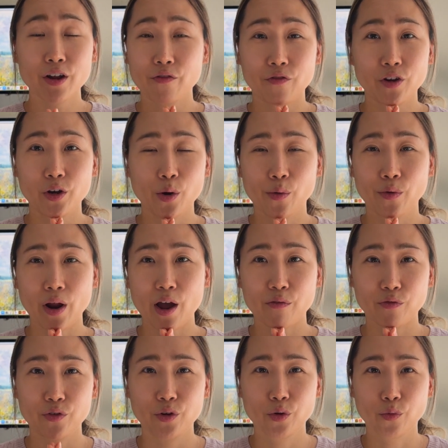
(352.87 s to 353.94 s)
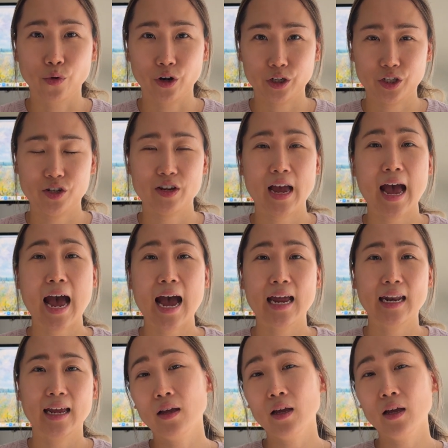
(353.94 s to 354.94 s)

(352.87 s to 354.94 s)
if you don't have new work to add,